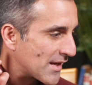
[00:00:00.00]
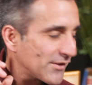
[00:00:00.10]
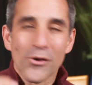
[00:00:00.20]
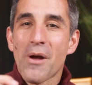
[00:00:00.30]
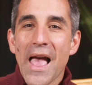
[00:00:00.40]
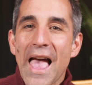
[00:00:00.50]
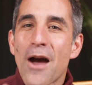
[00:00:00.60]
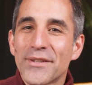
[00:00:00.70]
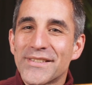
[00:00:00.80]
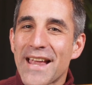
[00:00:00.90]
So how
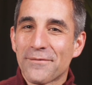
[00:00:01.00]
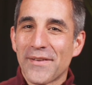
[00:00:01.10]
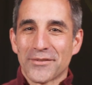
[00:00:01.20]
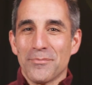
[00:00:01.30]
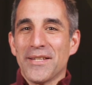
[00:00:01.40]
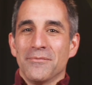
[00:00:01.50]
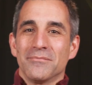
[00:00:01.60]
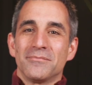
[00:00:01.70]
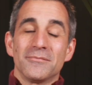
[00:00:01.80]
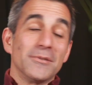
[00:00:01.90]
does that affect me?
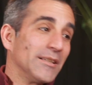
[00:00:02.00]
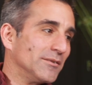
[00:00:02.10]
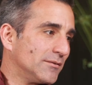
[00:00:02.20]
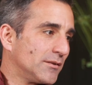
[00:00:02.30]
Well,